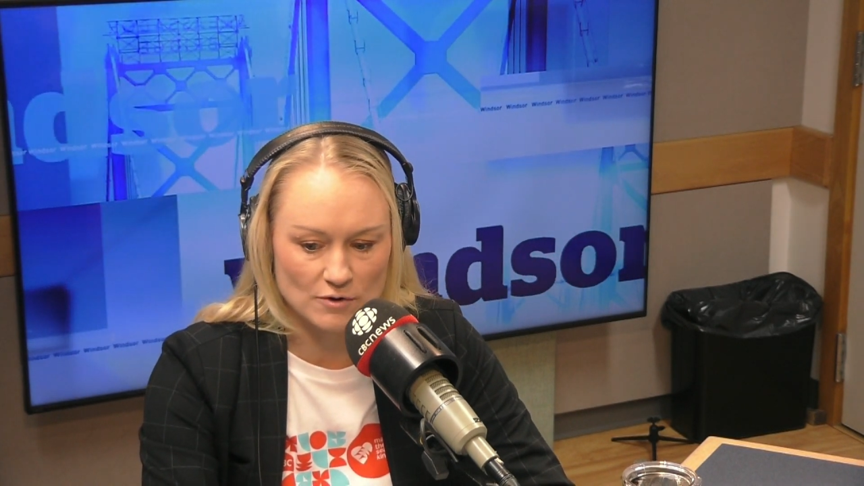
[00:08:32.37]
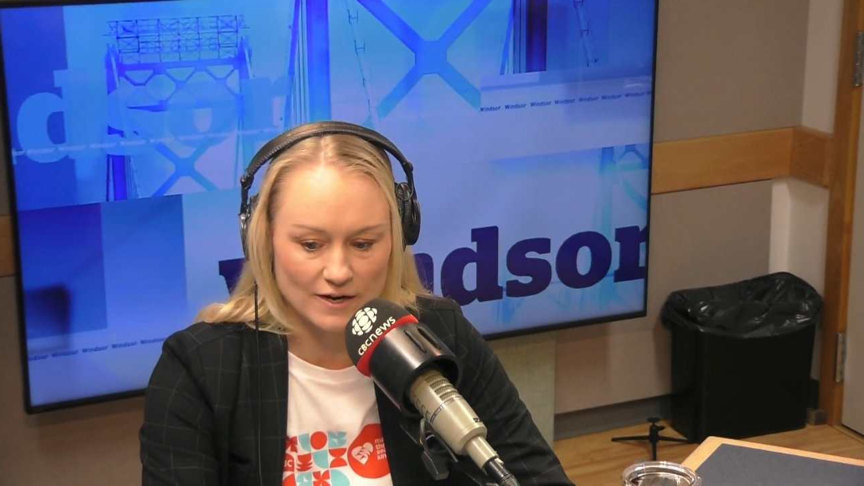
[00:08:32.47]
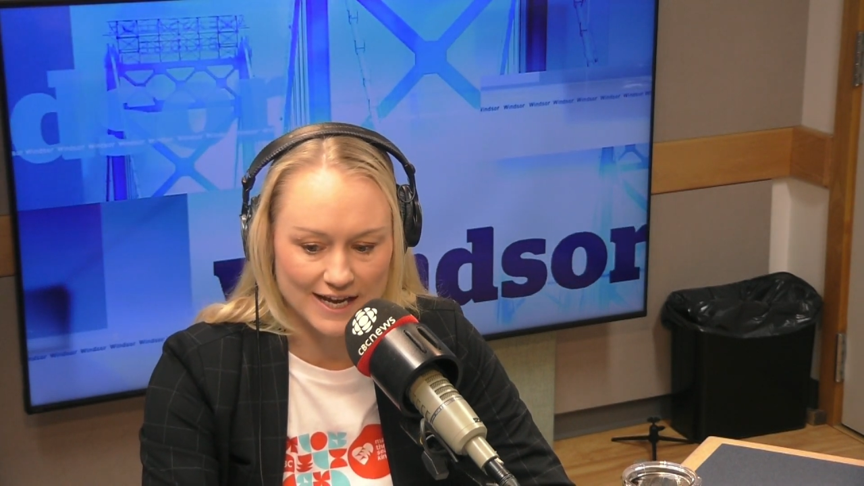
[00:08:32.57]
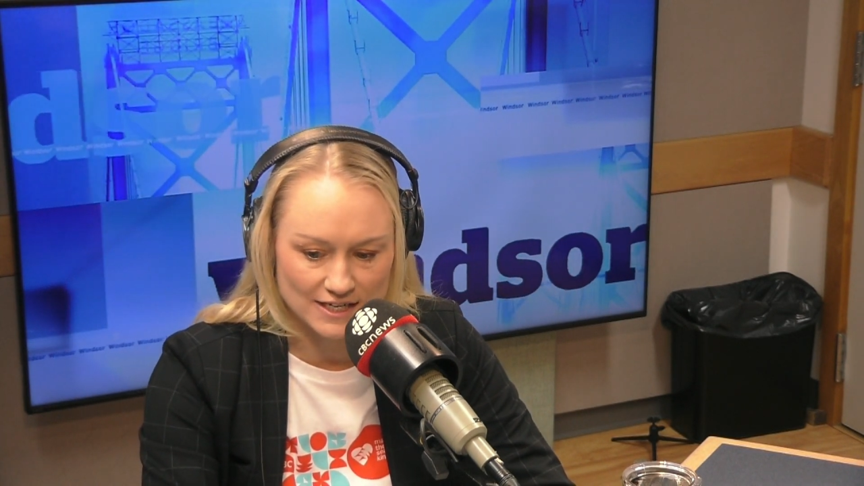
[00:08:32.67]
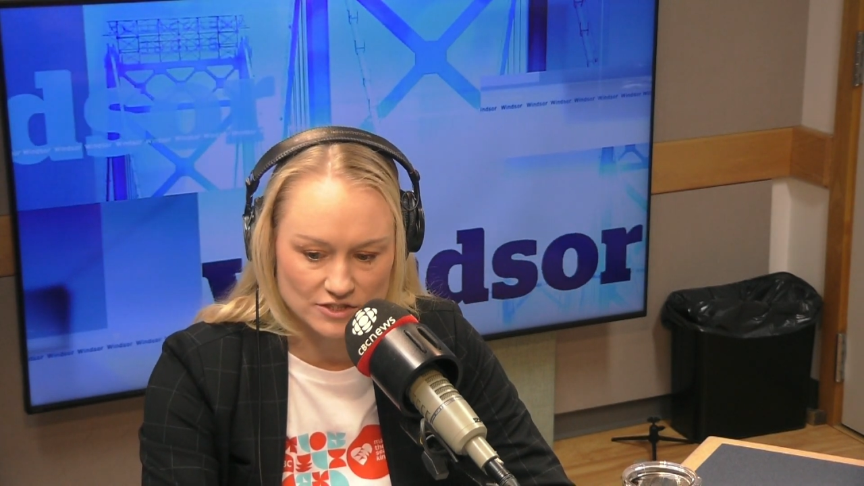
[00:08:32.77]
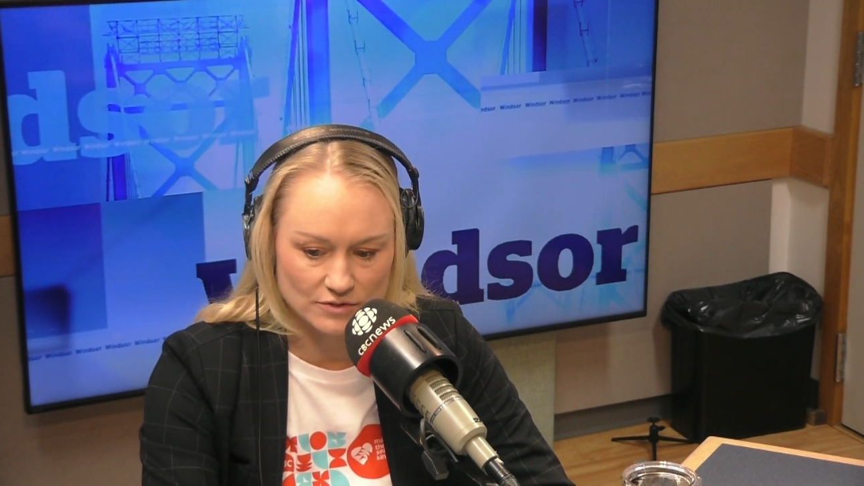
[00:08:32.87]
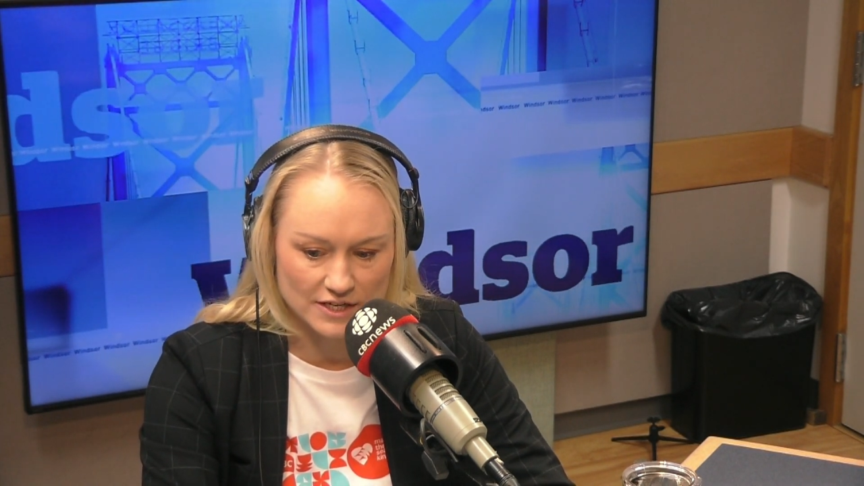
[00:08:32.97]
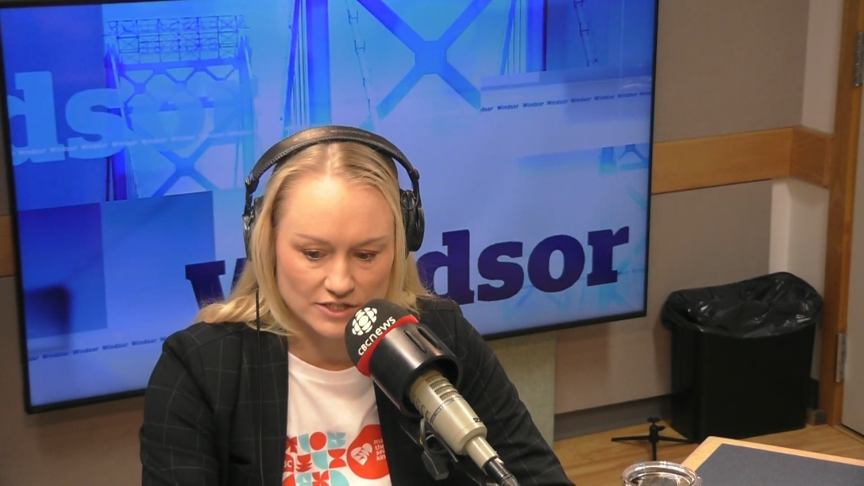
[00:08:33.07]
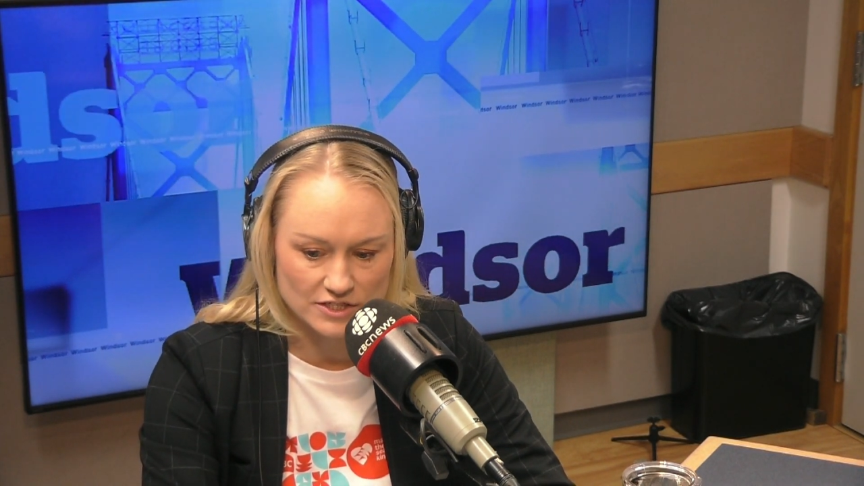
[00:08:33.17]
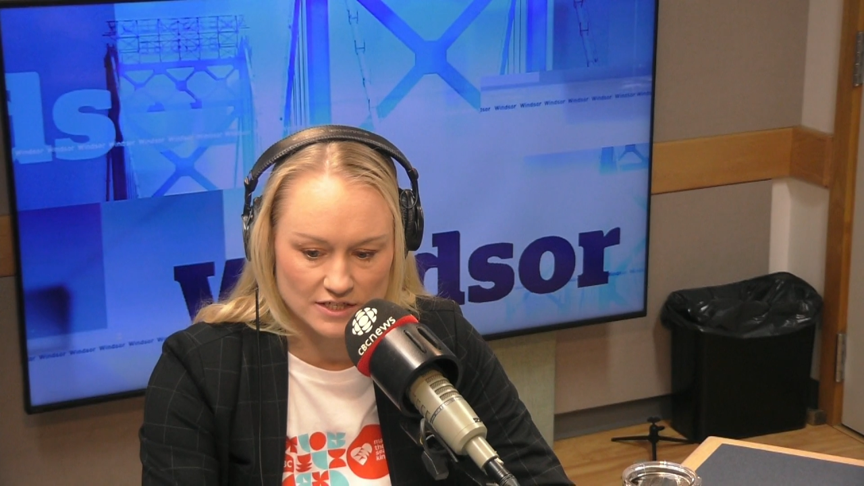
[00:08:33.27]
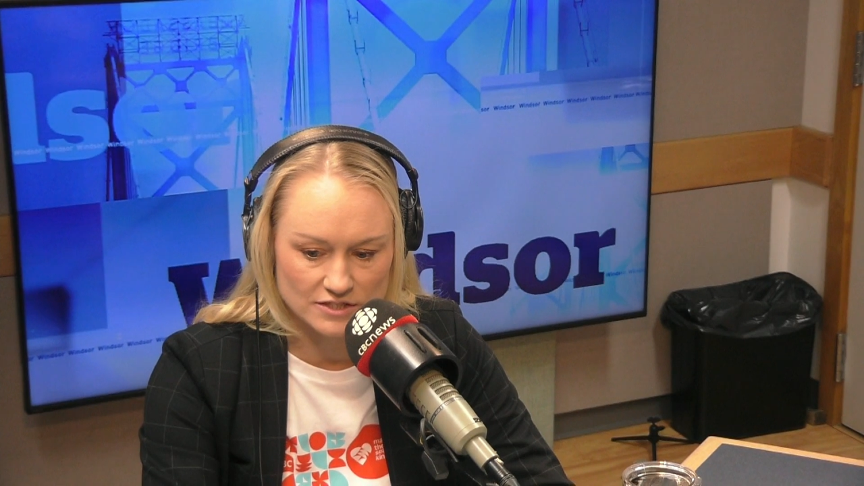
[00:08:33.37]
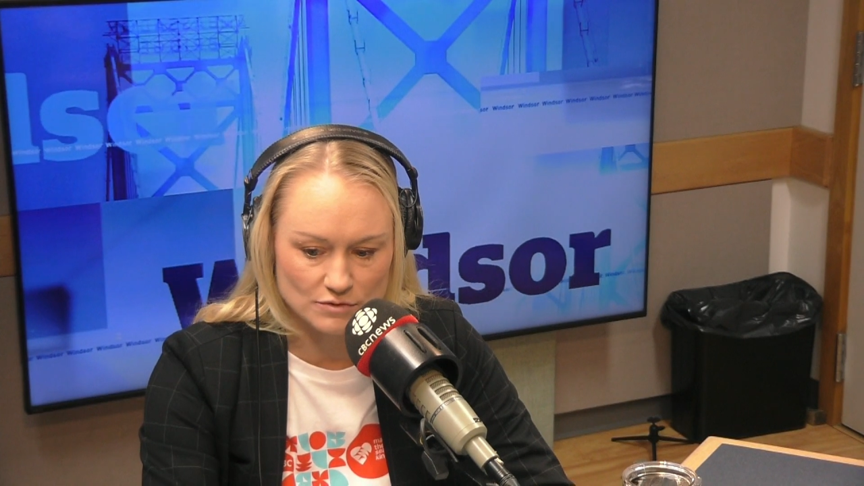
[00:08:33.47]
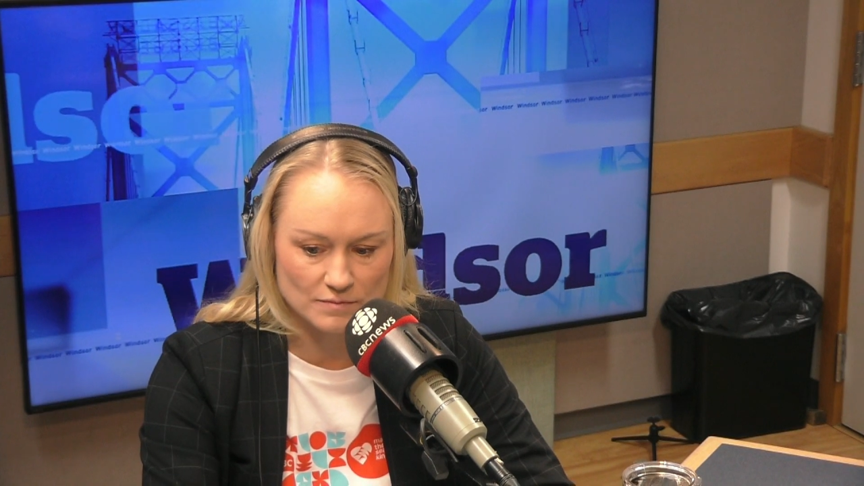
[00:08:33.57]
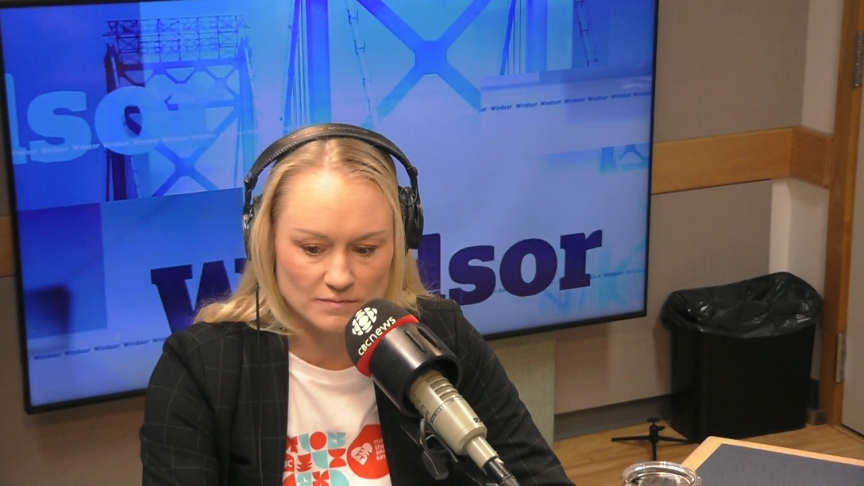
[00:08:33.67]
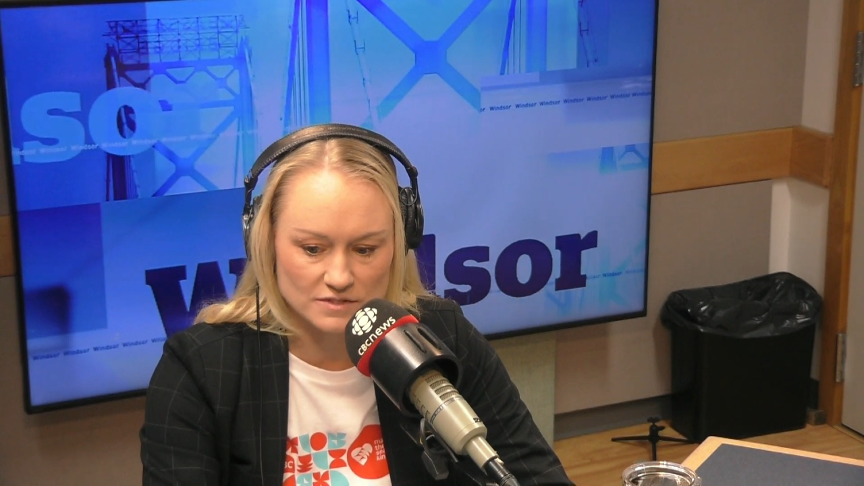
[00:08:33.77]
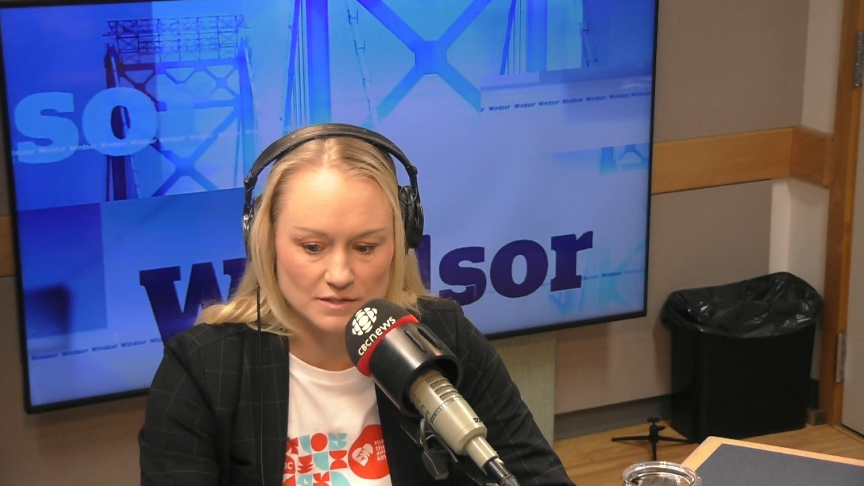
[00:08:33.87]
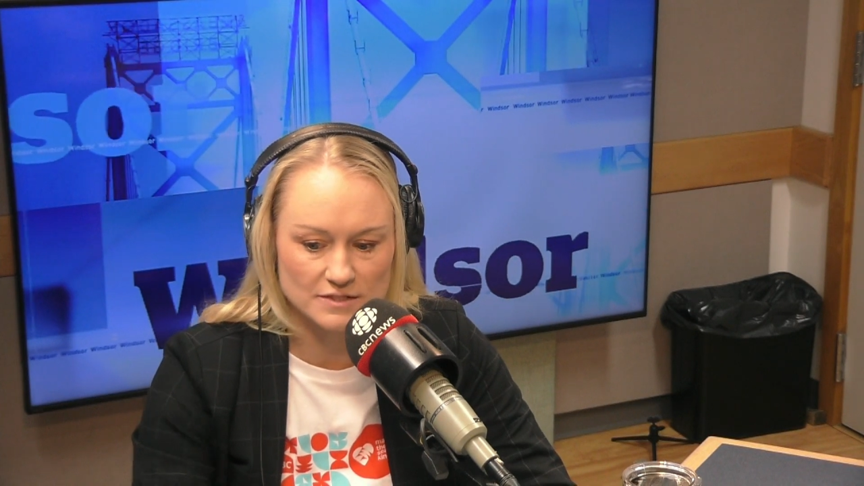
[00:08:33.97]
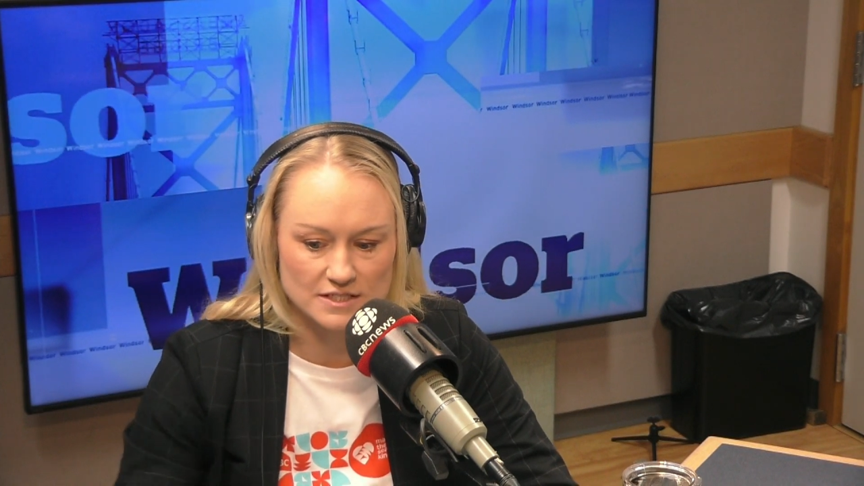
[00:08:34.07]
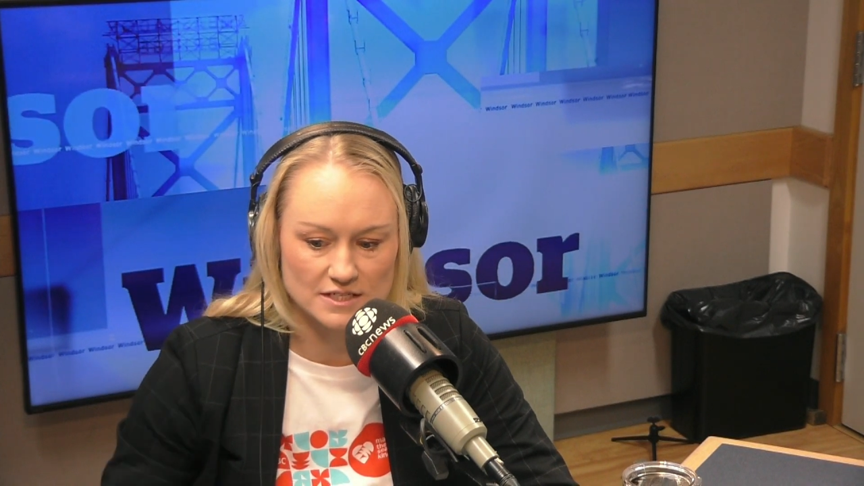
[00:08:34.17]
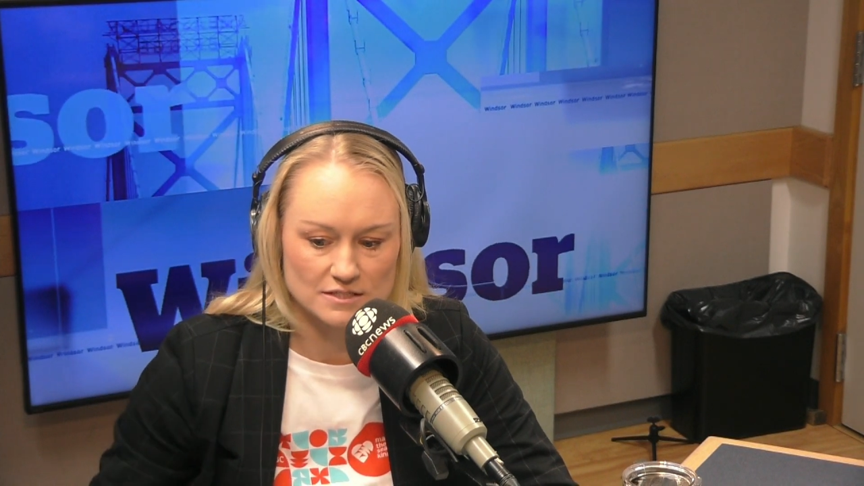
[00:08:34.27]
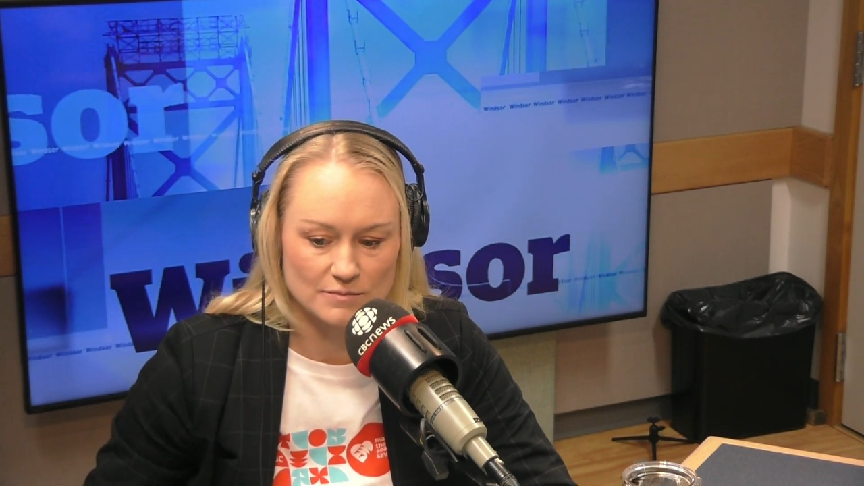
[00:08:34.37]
or a cash donation to CBC's